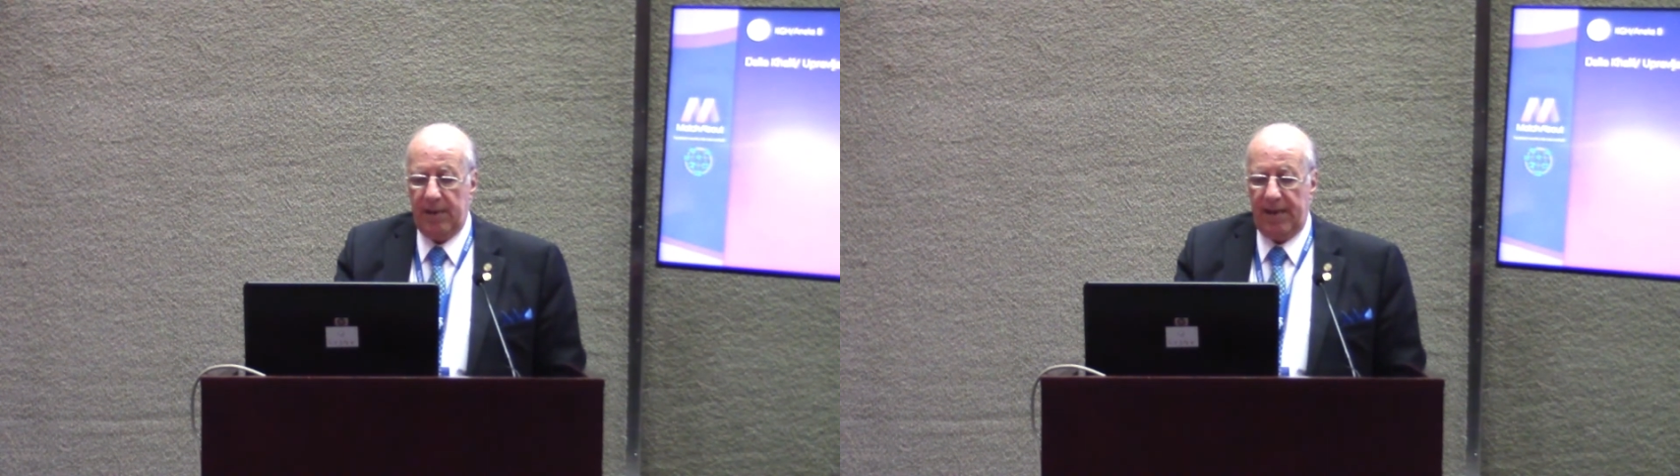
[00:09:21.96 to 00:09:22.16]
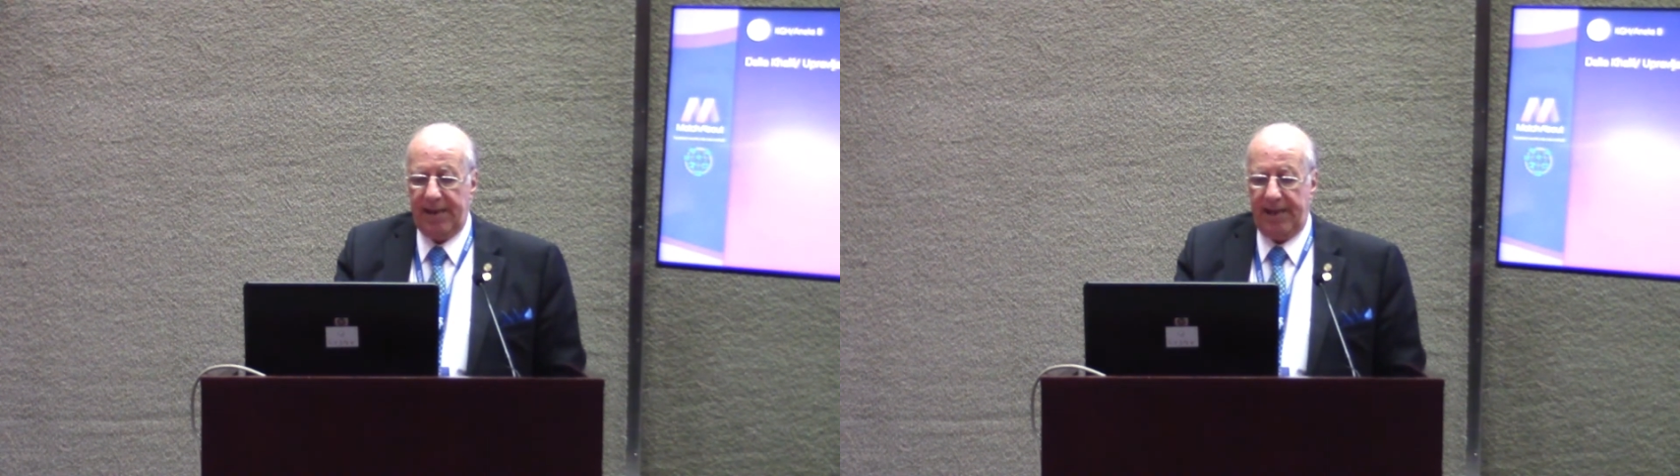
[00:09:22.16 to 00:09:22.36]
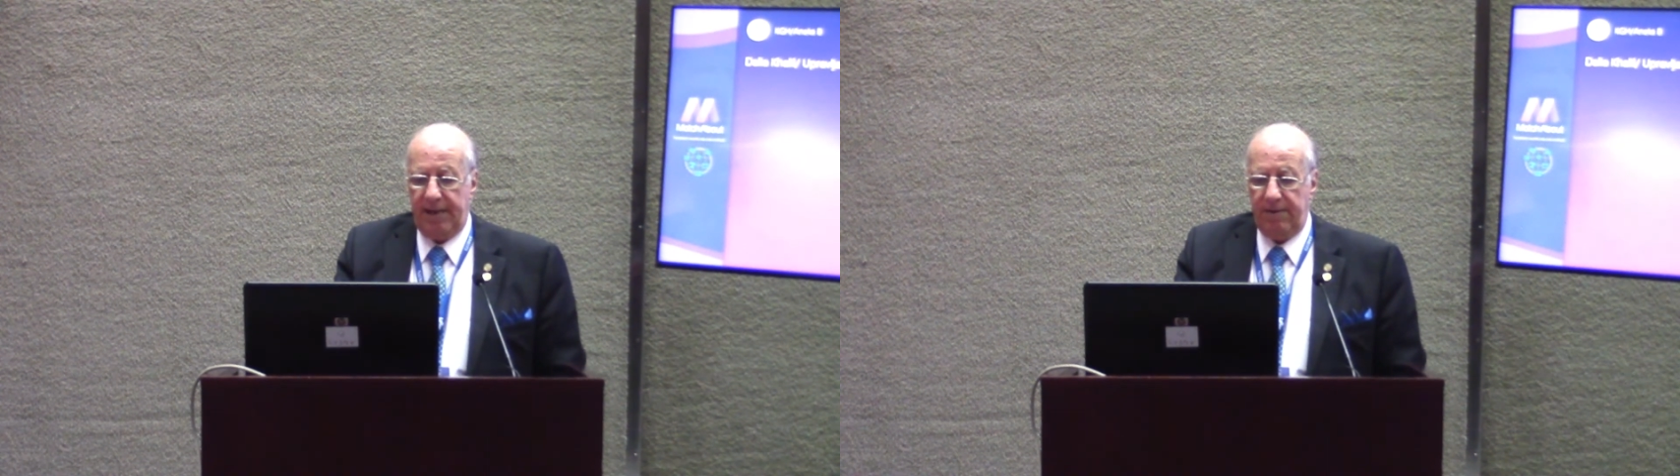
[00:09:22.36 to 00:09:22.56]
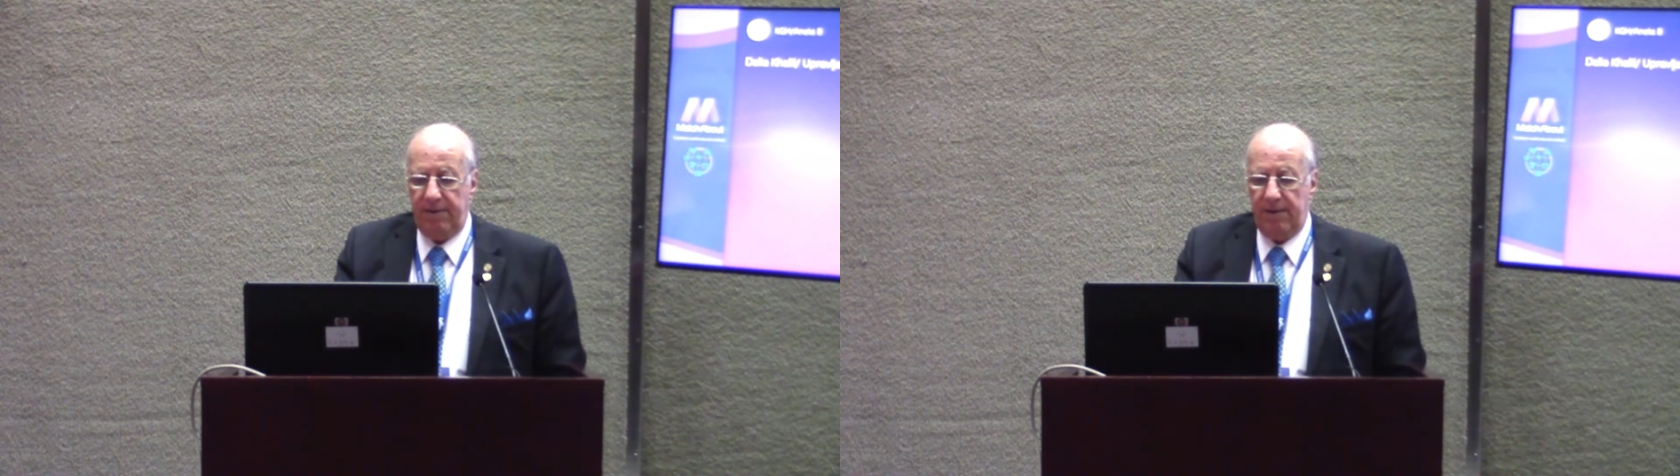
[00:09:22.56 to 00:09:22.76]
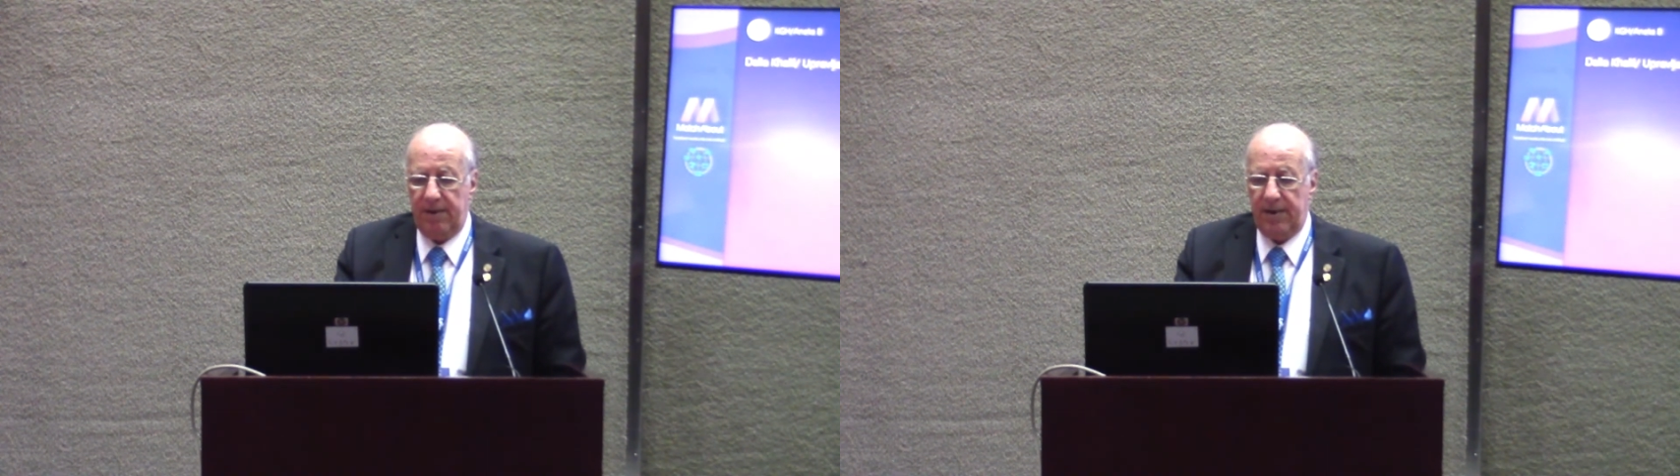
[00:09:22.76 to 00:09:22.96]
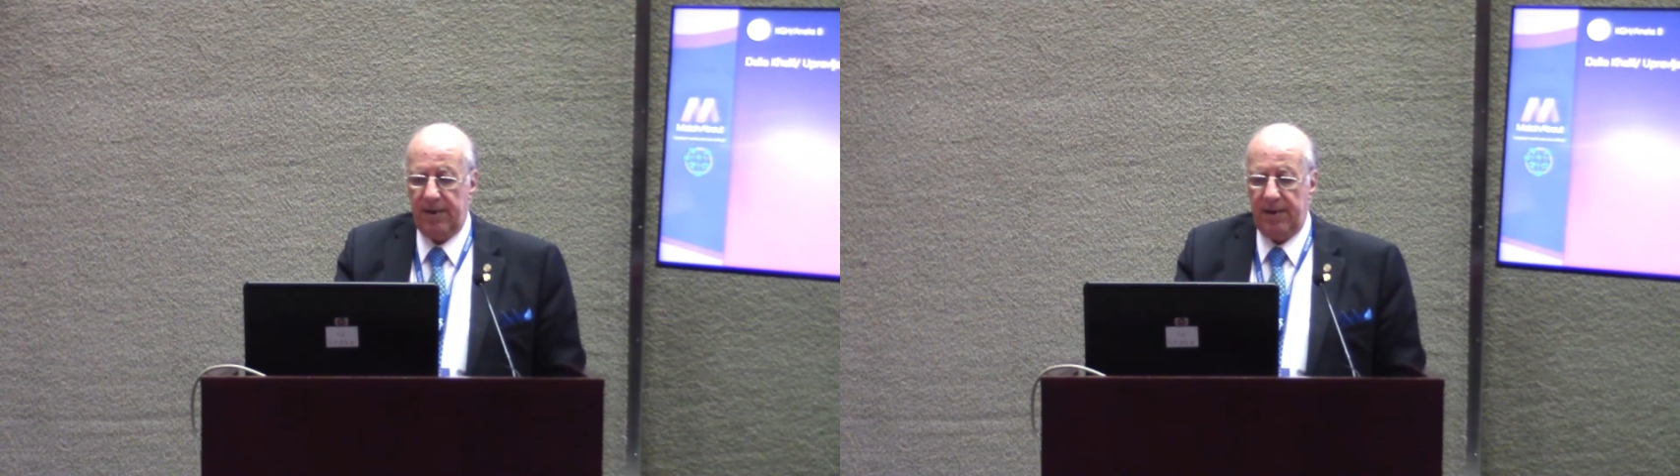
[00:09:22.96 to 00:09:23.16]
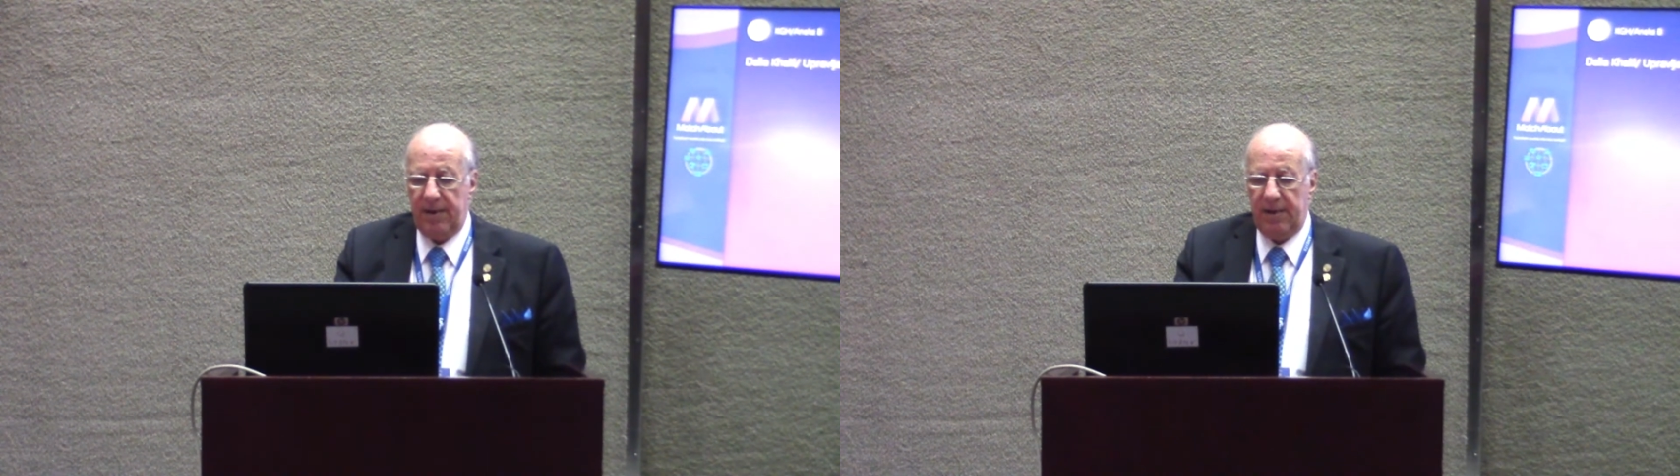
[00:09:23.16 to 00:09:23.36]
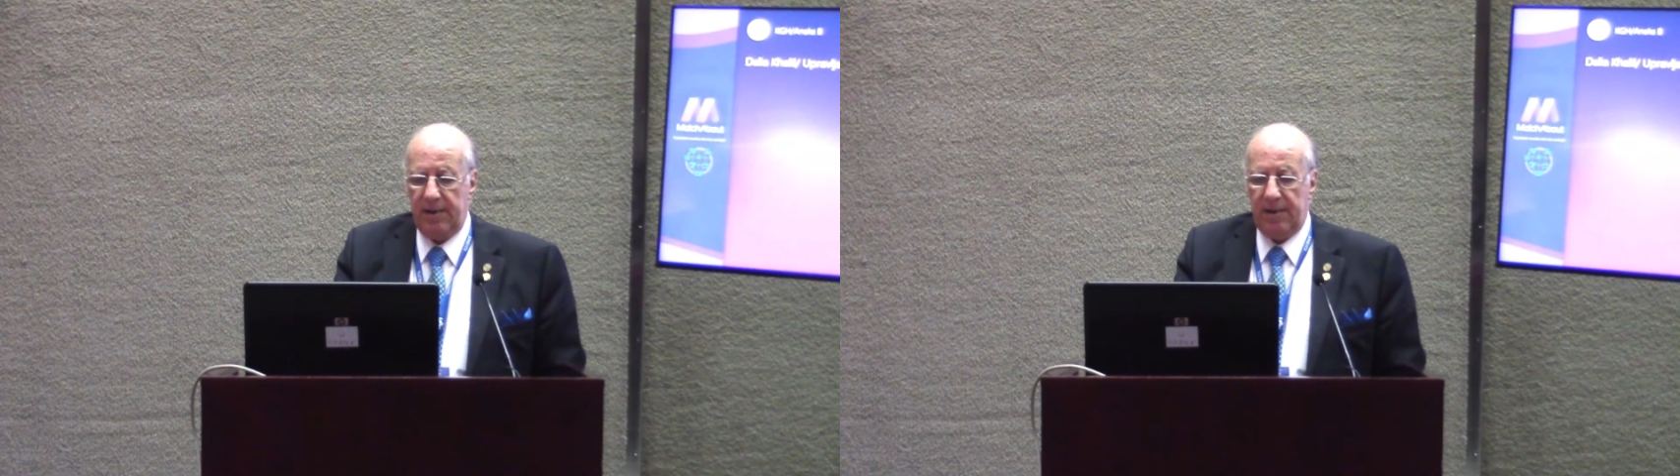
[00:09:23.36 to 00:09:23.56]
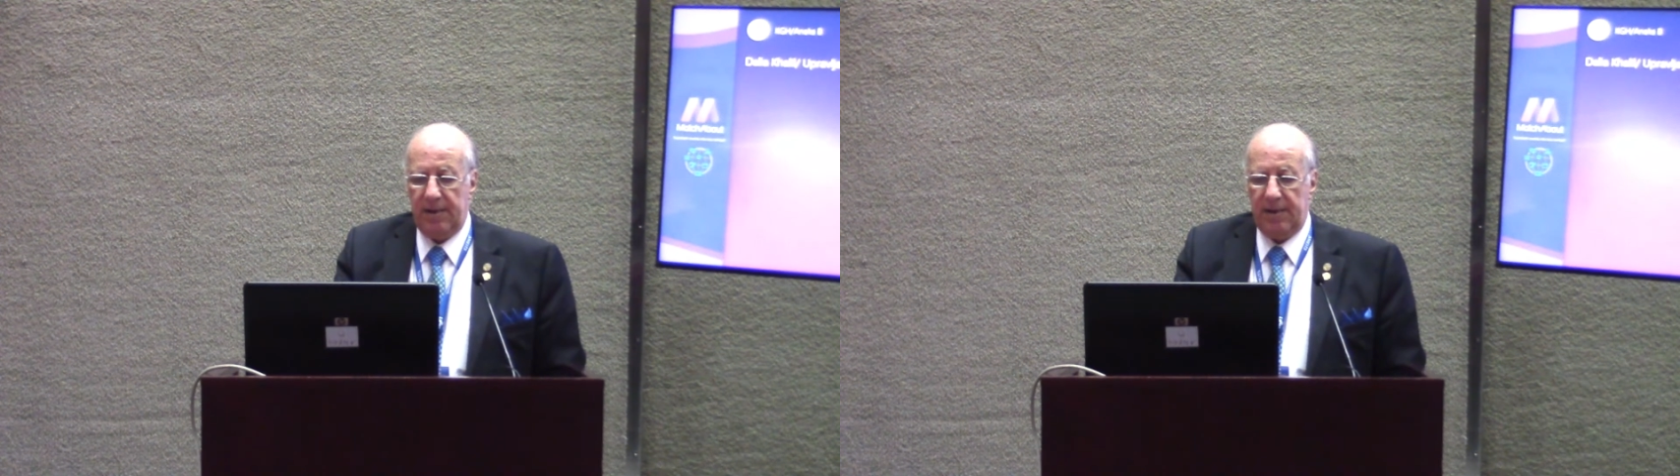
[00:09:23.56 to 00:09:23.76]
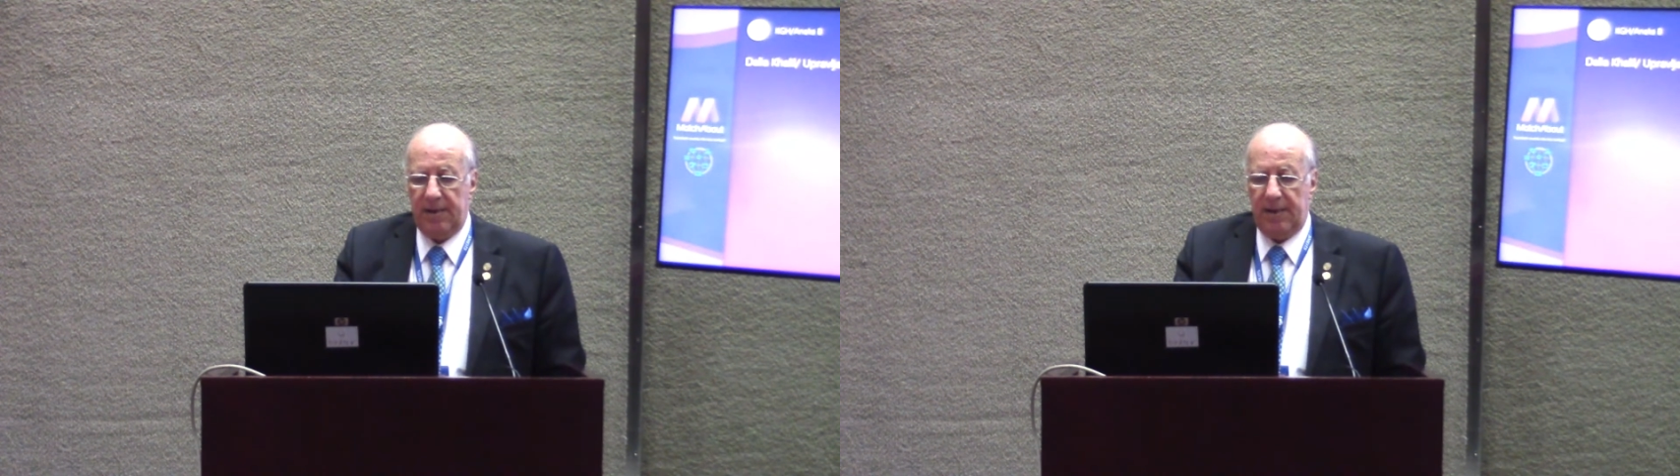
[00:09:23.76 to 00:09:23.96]
again,
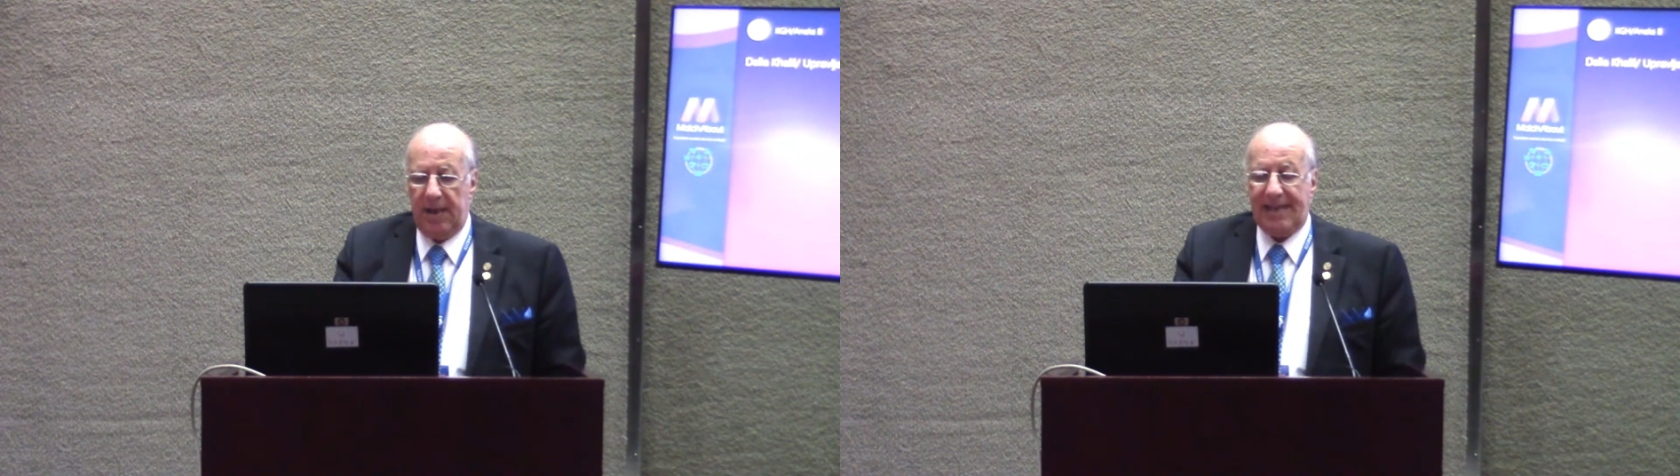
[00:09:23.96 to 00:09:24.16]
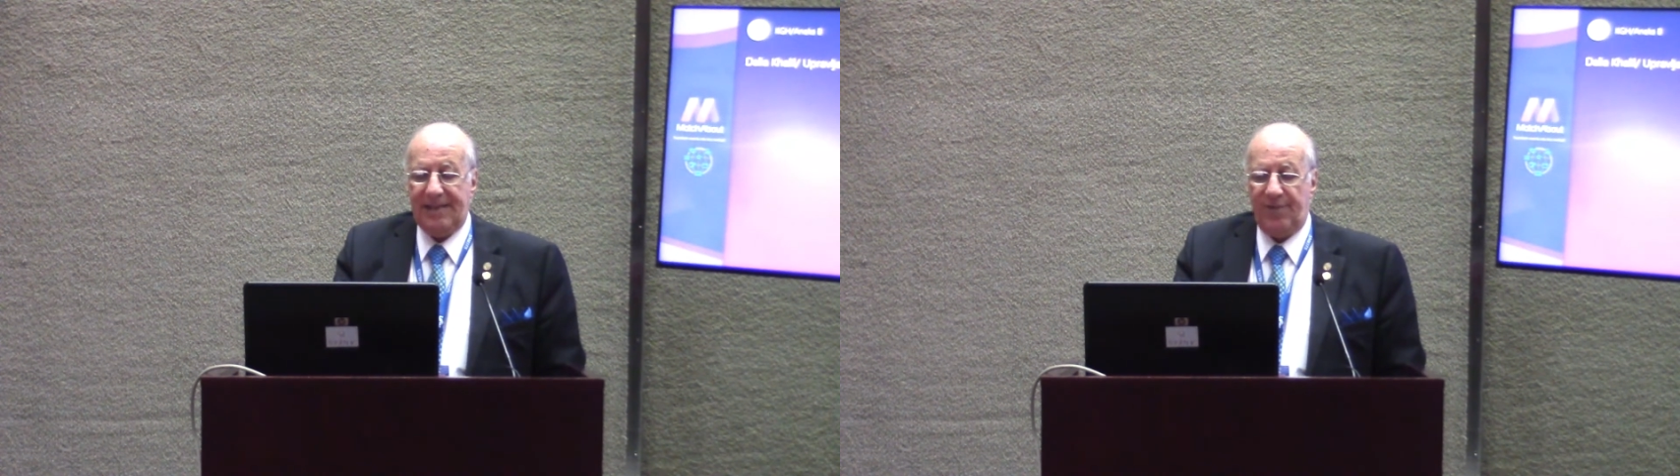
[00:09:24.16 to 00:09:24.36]
at